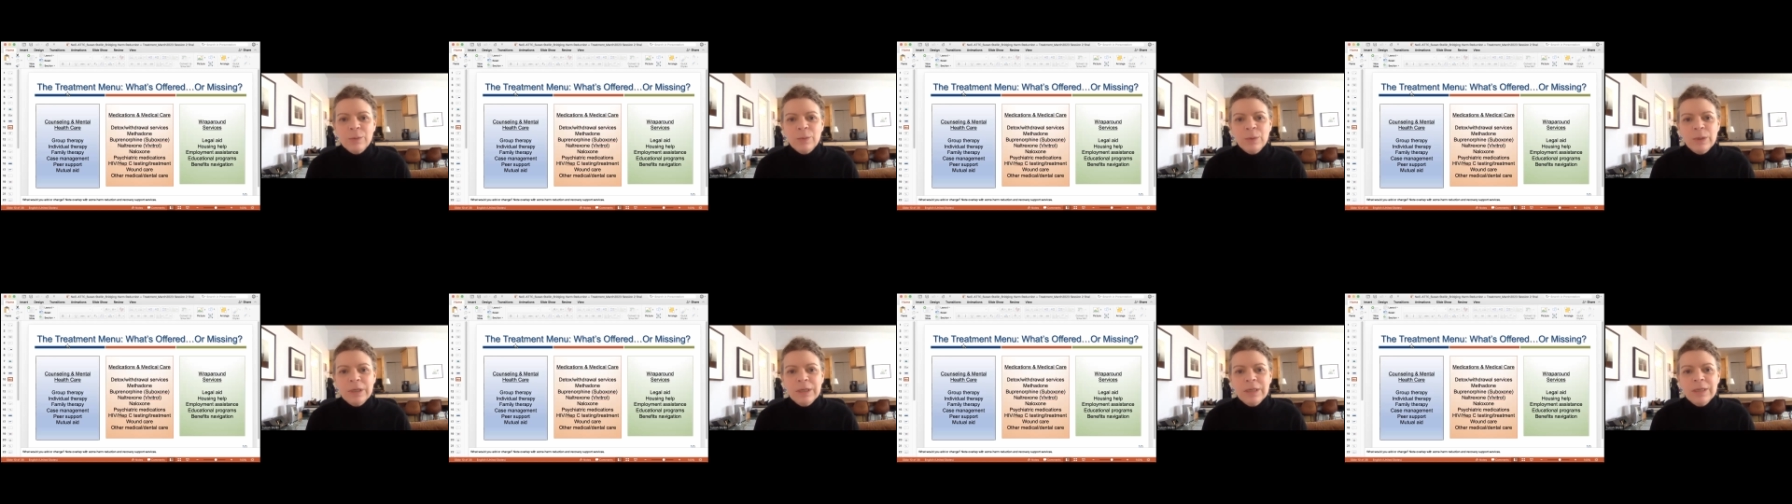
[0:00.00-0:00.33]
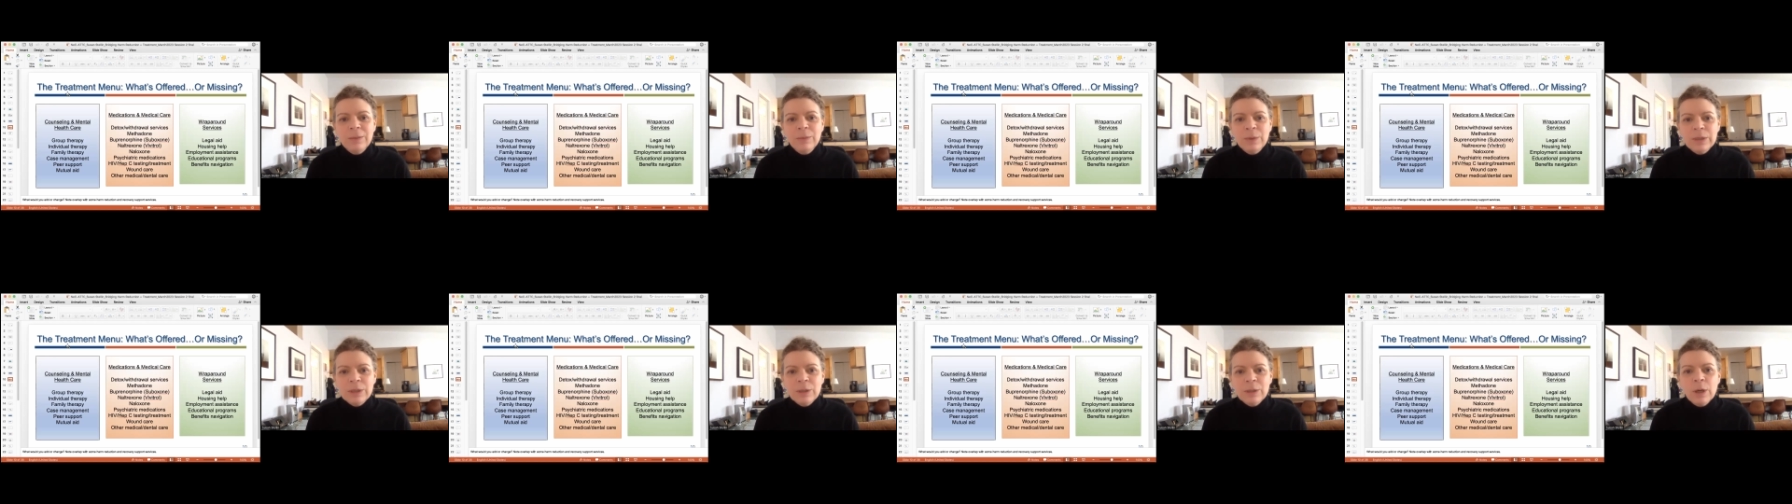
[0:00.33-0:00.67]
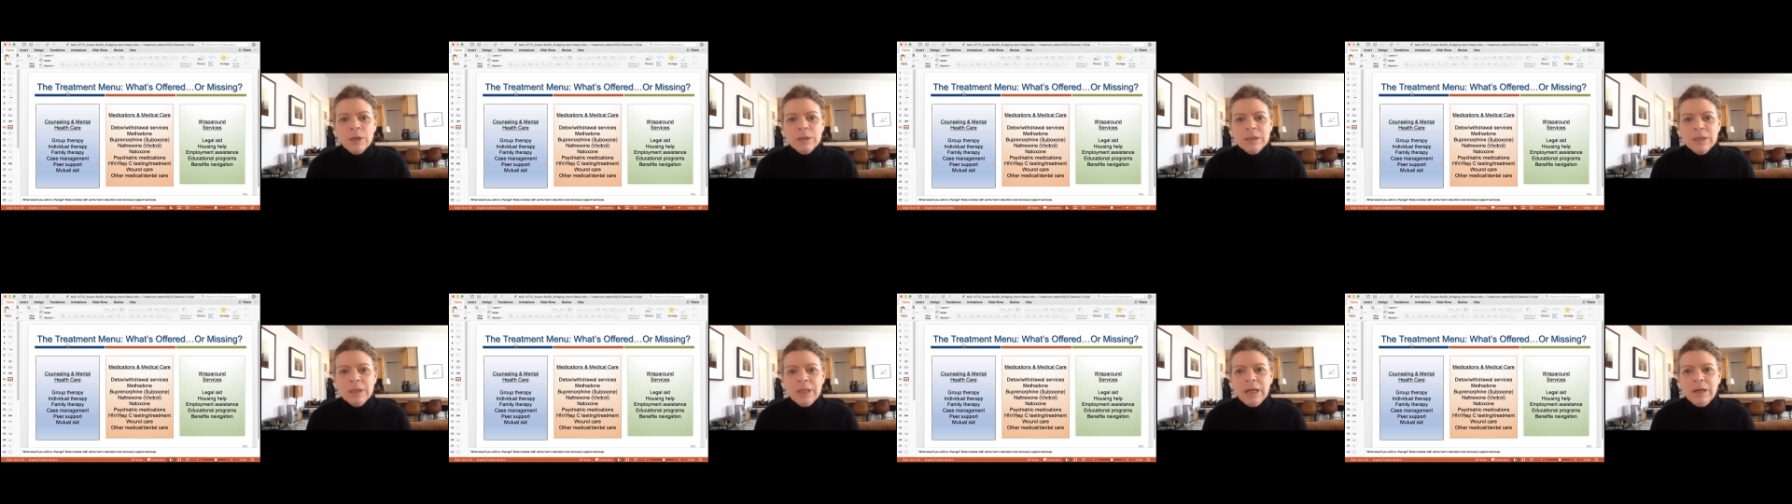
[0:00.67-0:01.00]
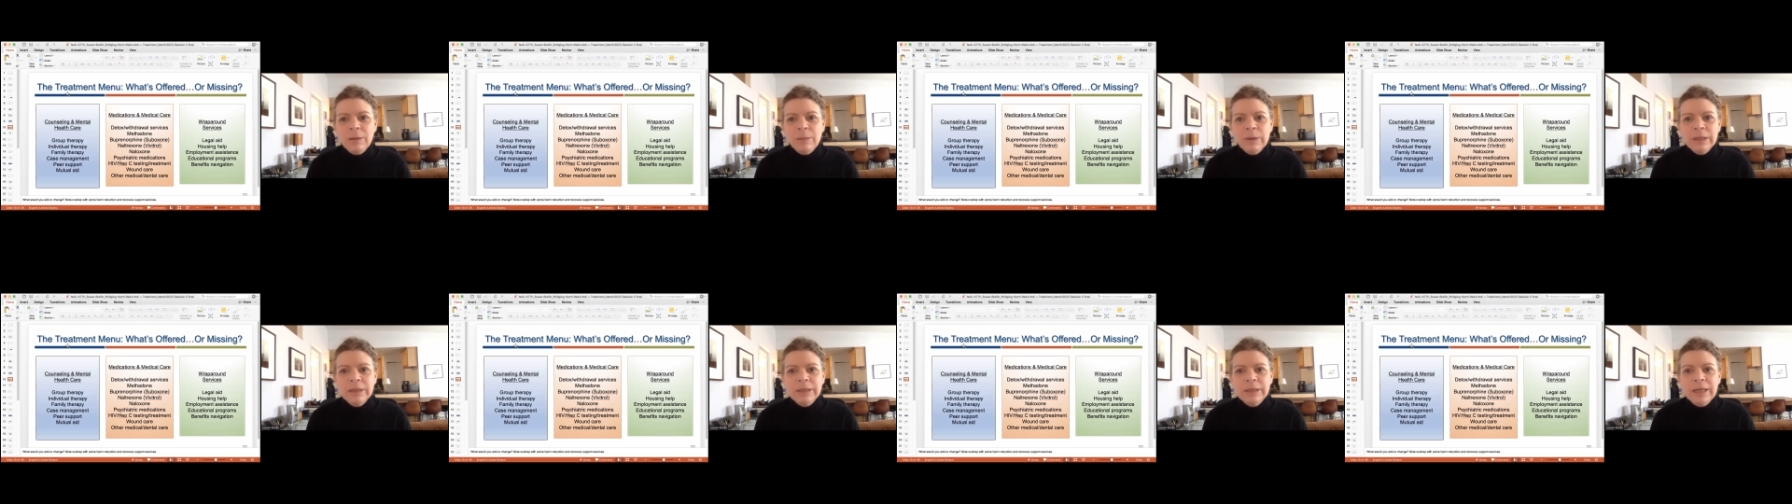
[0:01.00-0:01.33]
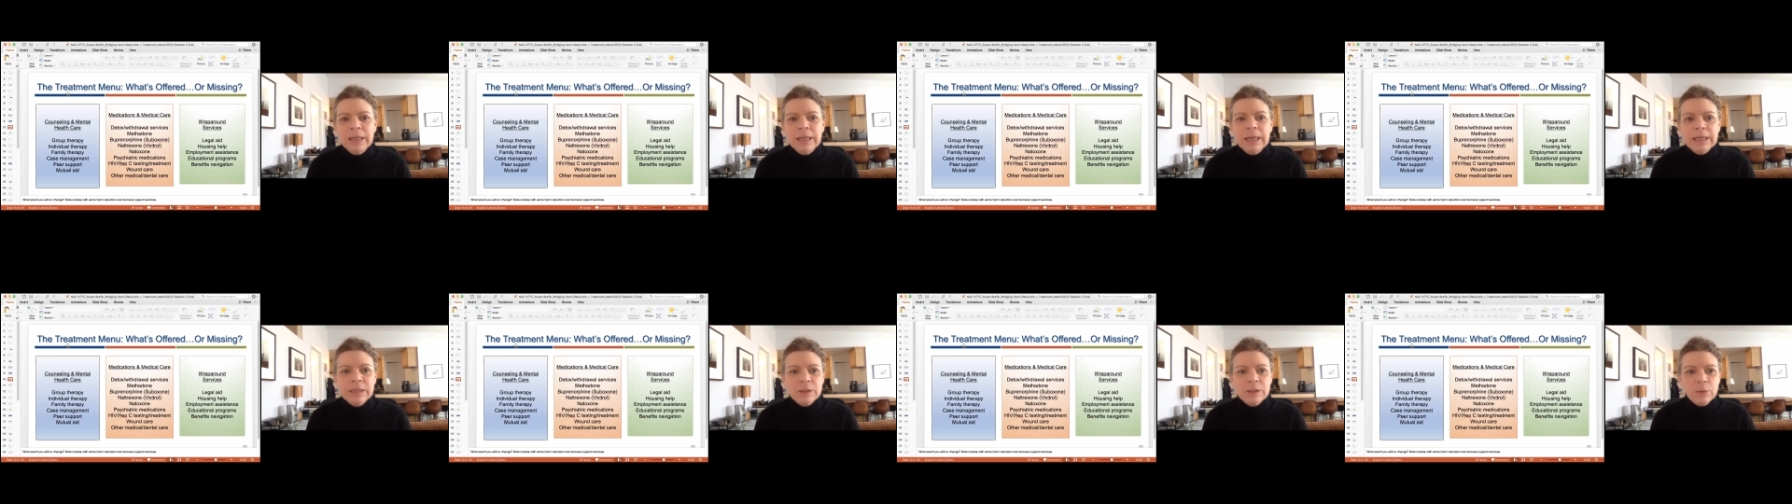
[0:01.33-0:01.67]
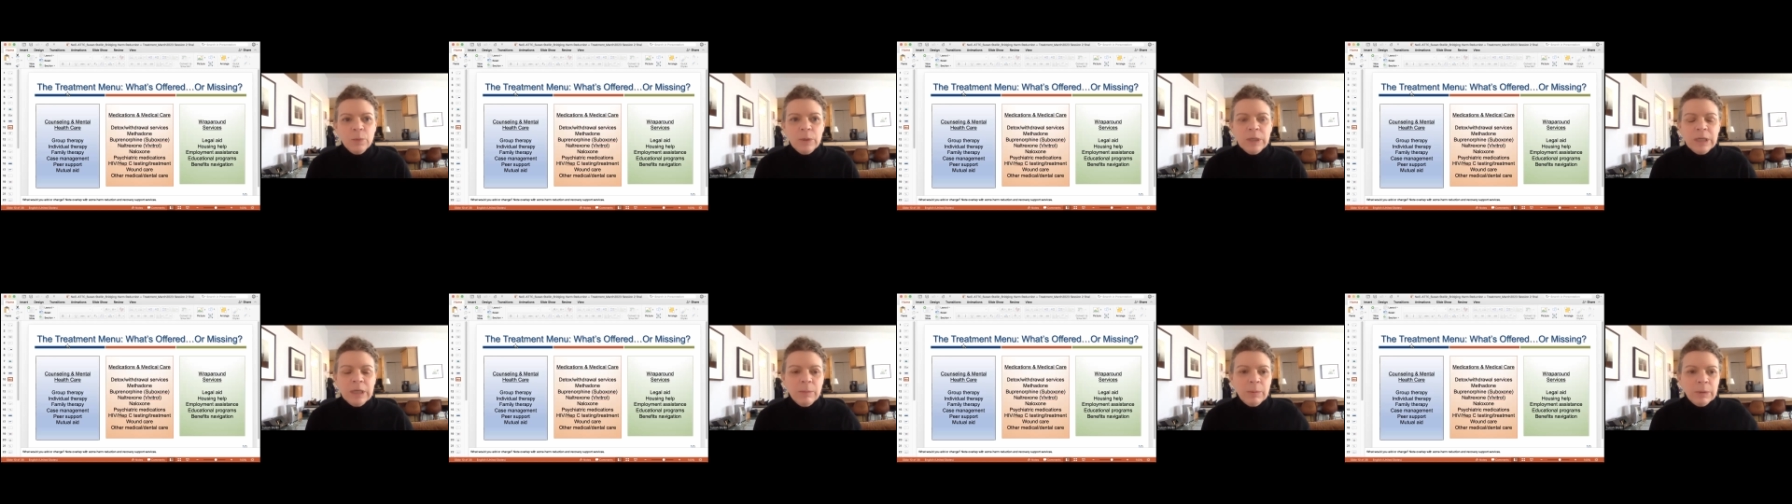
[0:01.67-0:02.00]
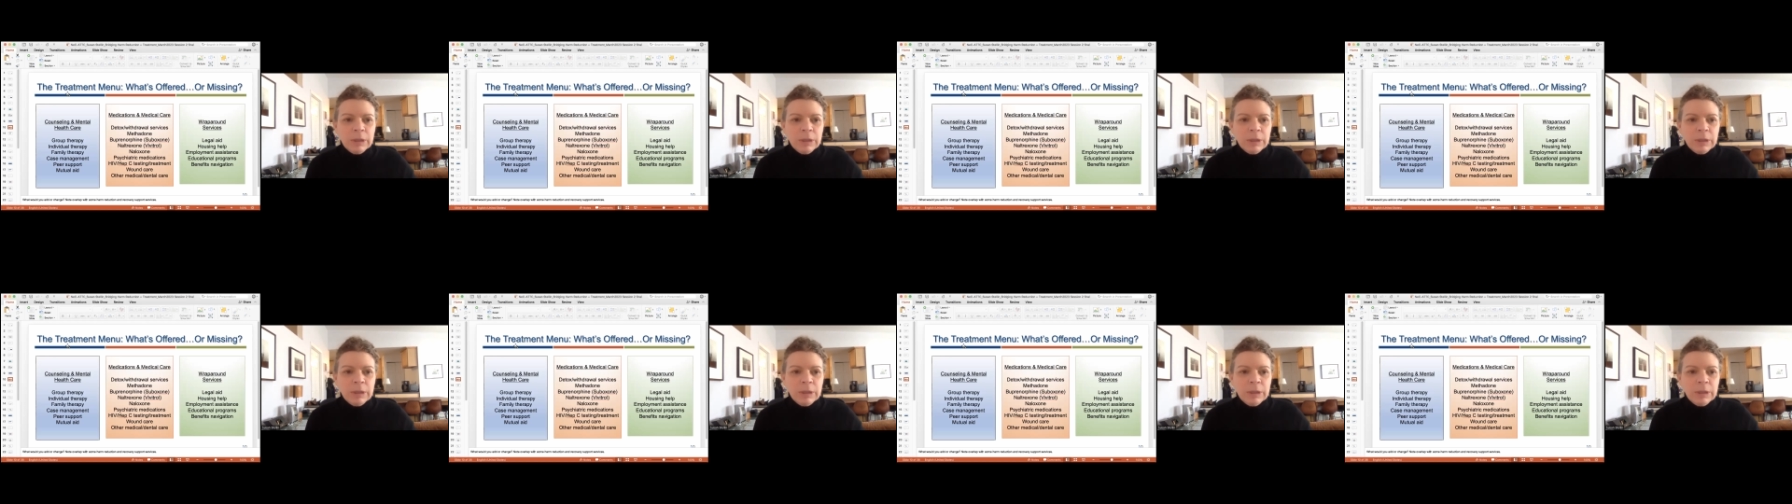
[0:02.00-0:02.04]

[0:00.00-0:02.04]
we talked a lot about that last week,